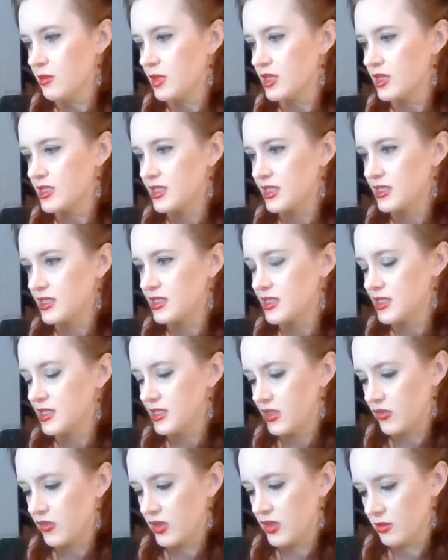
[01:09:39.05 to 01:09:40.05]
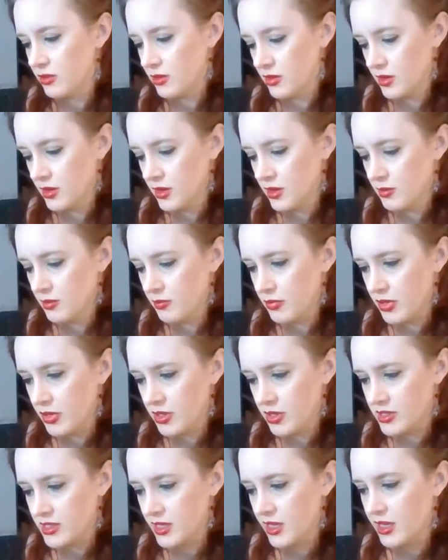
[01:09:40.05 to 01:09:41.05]
67
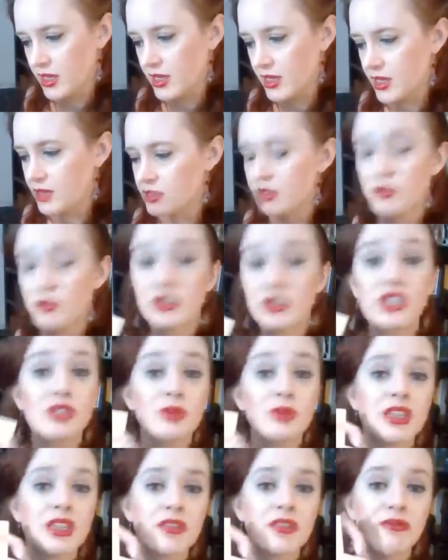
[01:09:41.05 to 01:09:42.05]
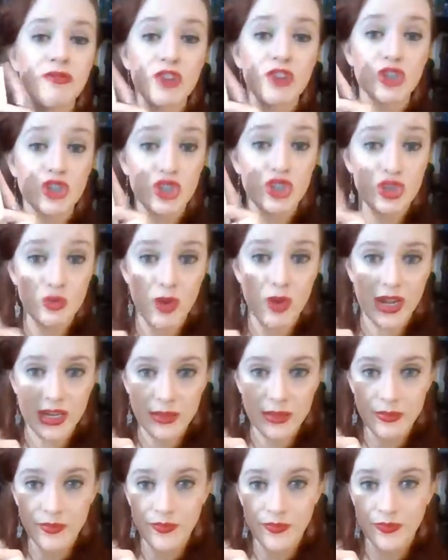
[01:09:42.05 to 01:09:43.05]
books in it. So we're just reading the first one.